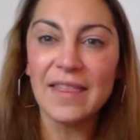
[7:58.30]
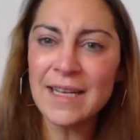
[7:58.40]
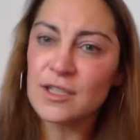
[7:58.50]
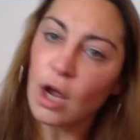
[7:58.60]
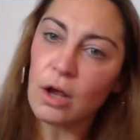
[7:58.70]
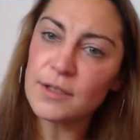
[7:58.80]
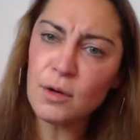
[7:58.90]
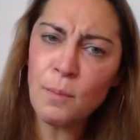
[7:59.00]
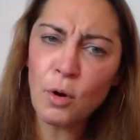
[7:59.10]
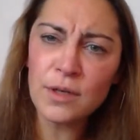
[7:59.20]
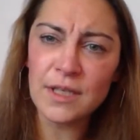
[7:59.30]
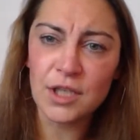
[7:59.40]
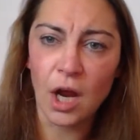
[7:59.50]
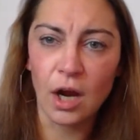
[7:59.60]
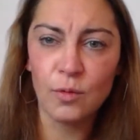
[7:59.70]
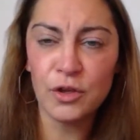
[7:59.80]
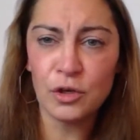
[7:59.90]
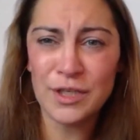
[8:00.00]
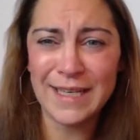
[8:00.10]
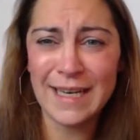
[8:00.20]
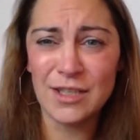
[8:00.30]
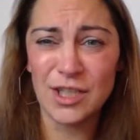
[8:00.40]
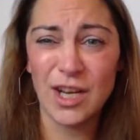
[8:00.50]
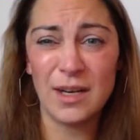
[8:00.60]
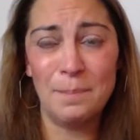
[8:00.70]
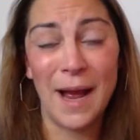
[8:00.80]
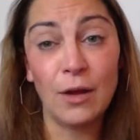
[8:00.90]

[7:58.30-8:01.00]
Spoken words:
I think it's also important to talk with your teenage son